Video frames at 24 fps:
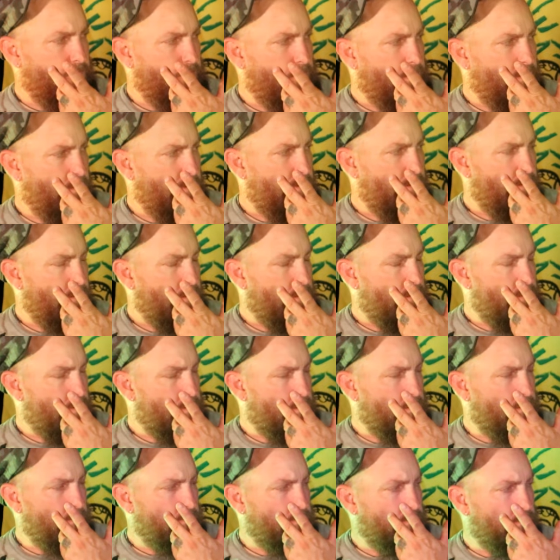
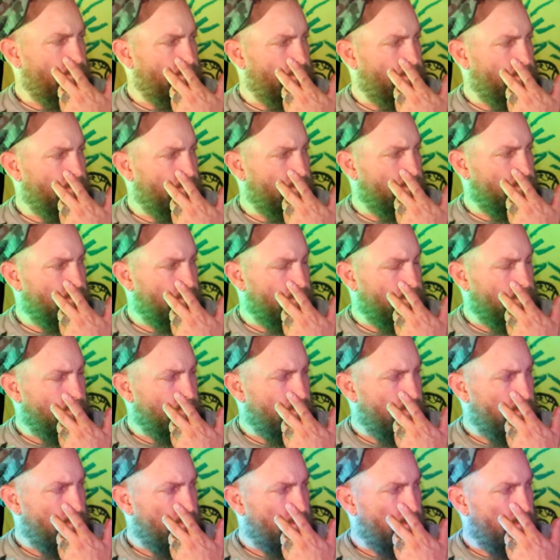
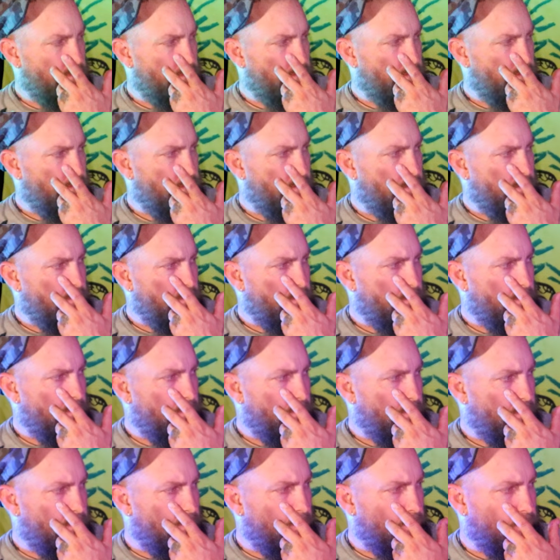
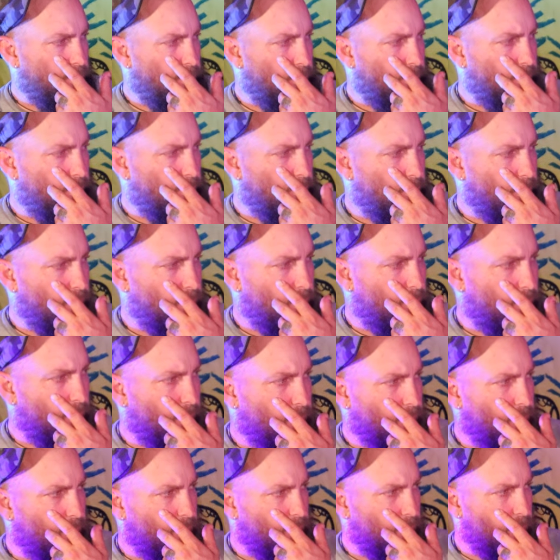
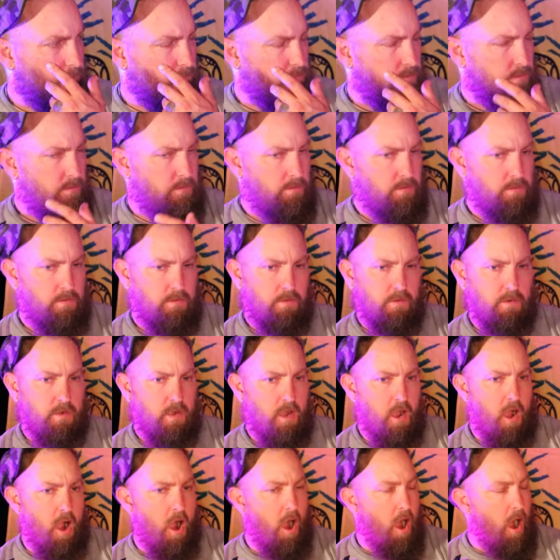
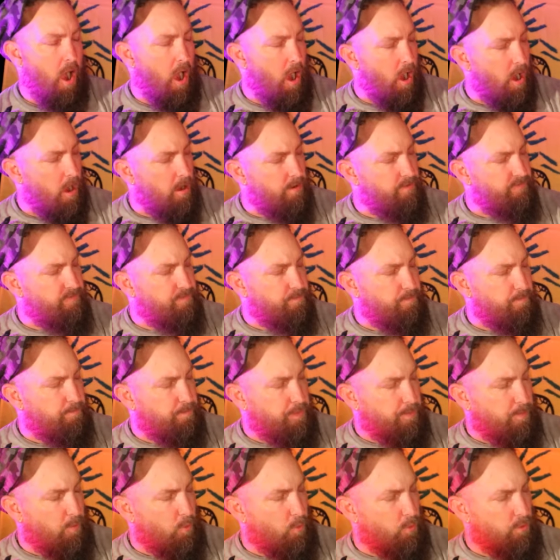
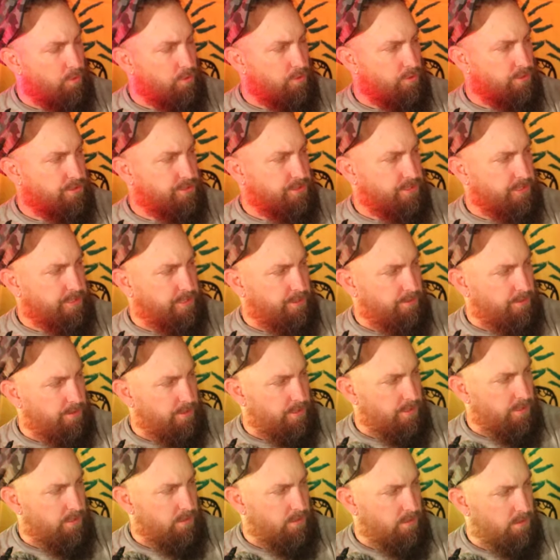
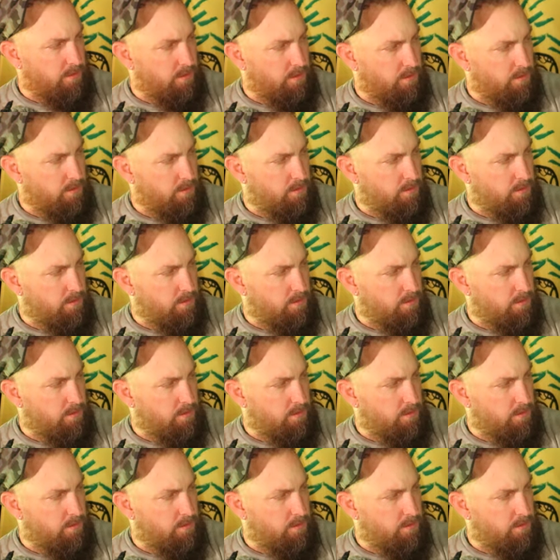The person shown says nothing.